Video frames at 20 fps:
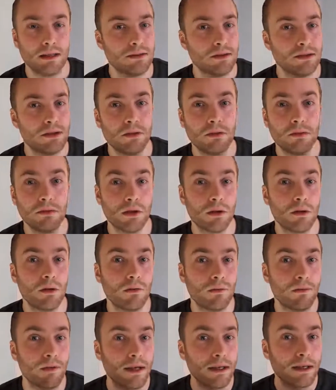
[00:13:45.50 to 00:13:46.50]
Do you
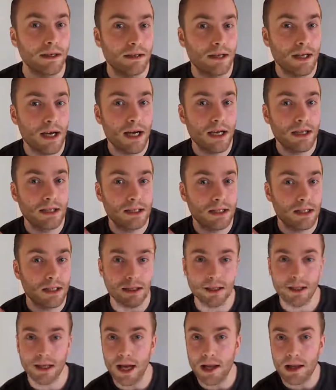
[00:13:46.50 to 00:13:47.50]
think that
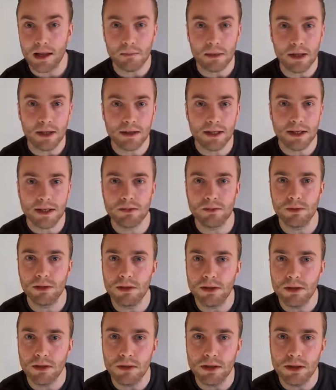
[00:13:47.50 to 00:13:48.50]
Kelly Milkis will
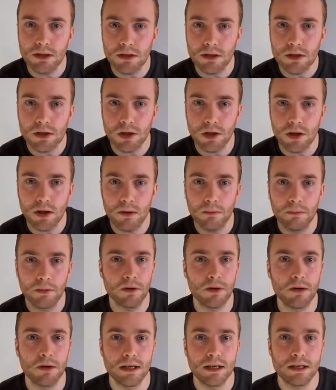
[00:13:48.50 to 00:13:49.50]
do a good job,
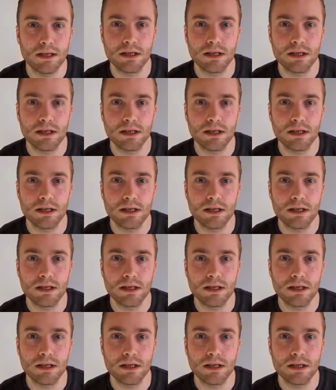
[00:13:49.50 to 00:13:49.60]
or